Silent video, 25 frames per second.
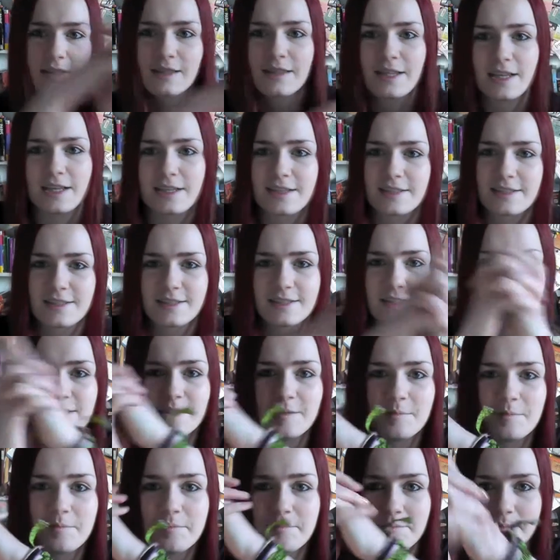this to
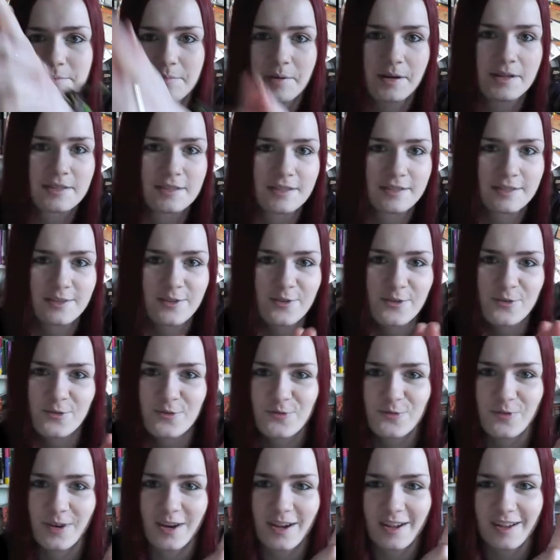the person
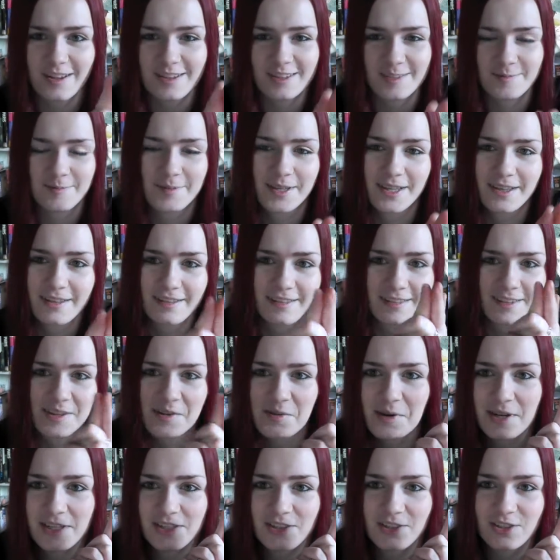who asked me the
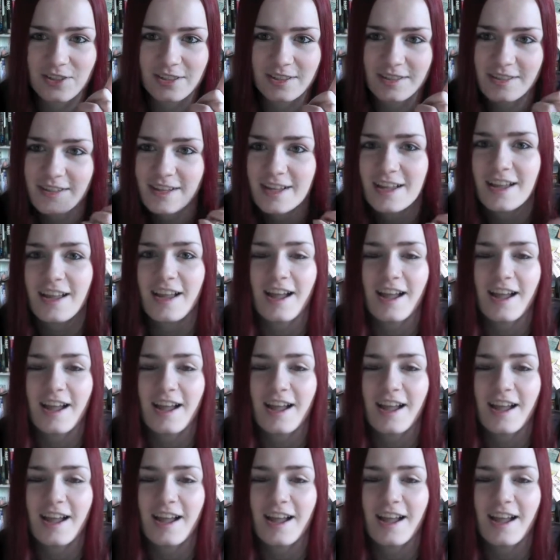question